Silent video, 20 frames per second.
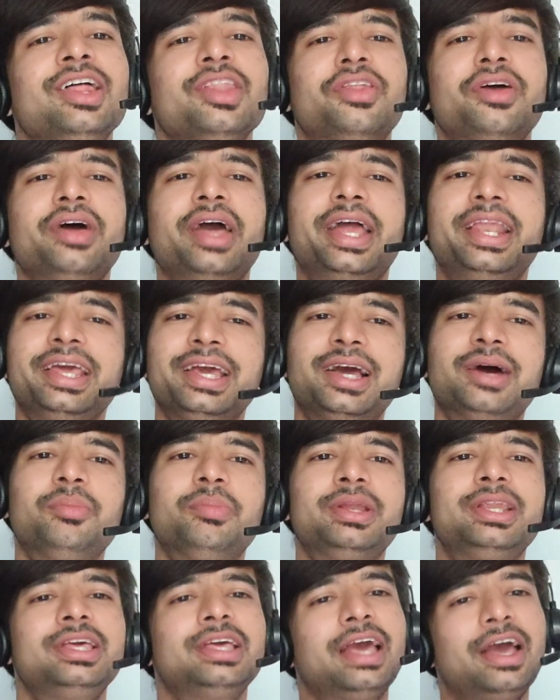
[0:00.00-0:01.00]
So any
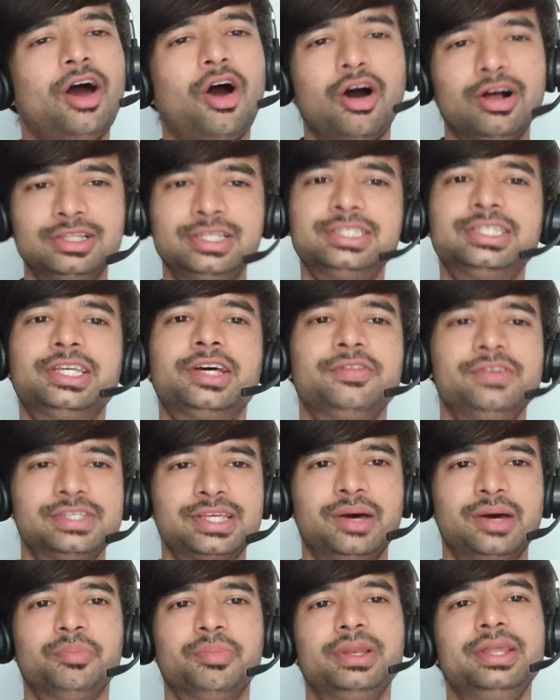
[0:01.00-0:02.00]
company, all the service
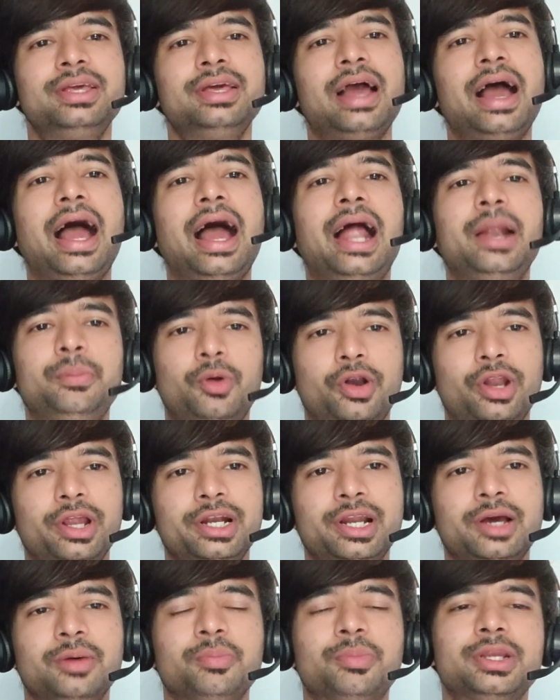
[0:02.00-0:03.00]
company and product
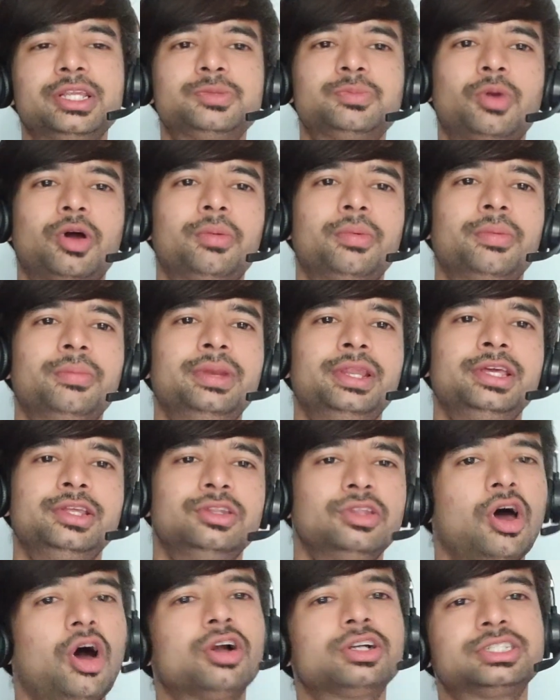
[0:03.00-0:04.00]
companies, probably
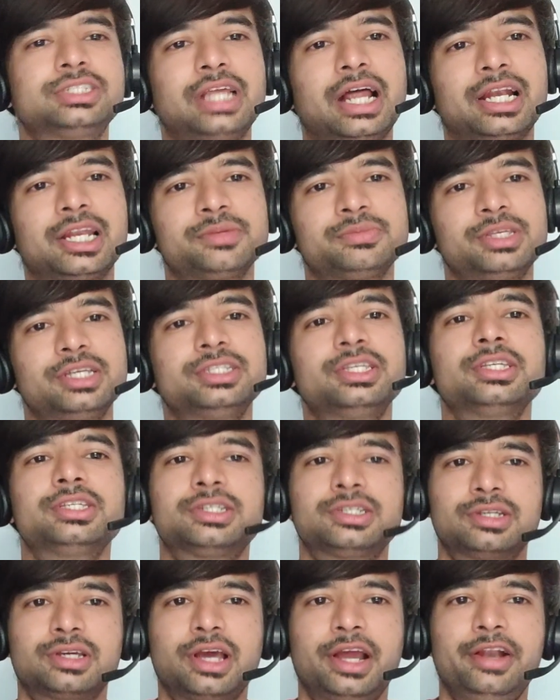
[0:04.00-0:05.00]
not startups, they're
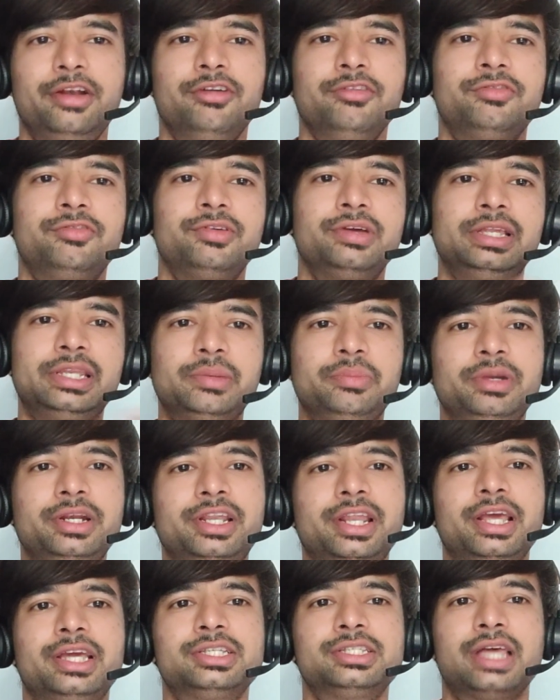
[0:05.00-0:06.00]
just kind of in the
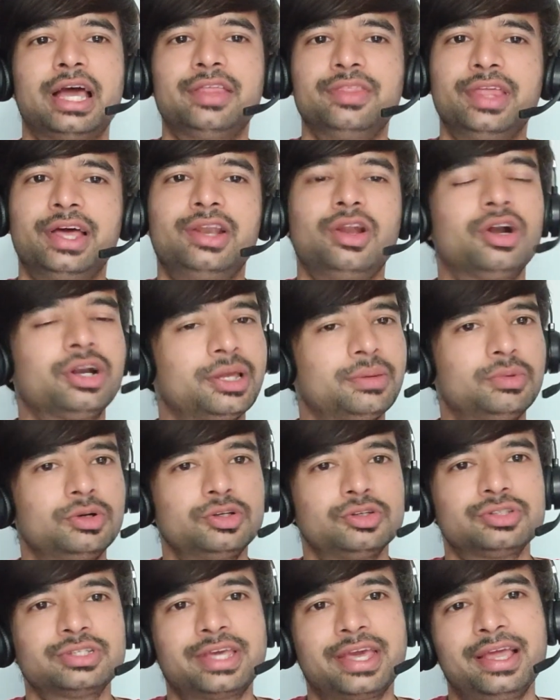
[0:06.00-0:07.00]
mid-range and they're not able
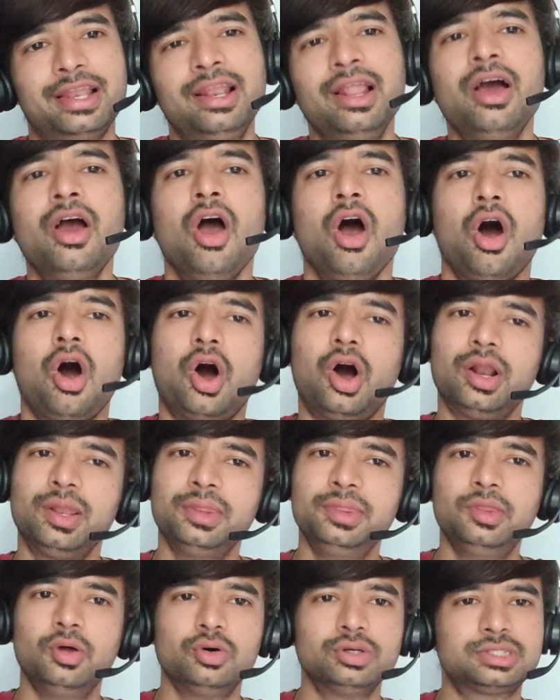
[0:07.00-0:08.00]
to scale. All
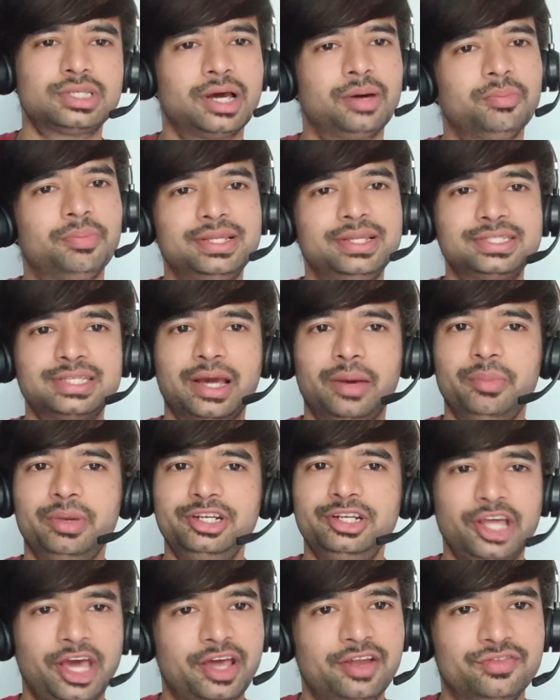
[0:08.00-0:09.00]
those companies come in
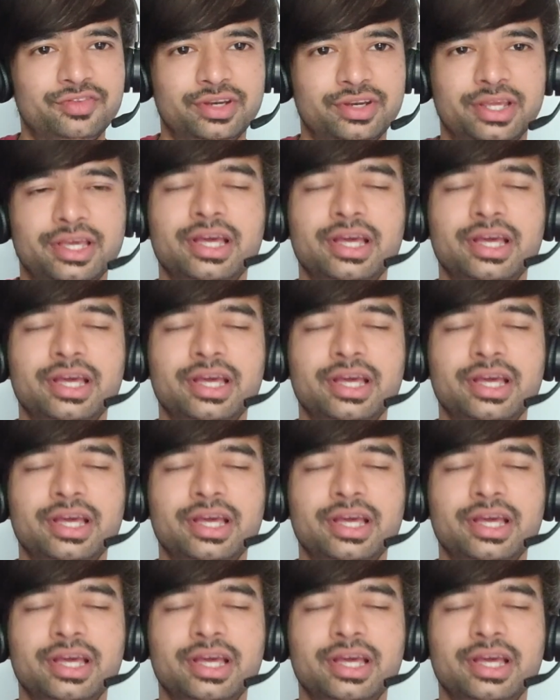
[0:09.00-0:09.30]
tier 3.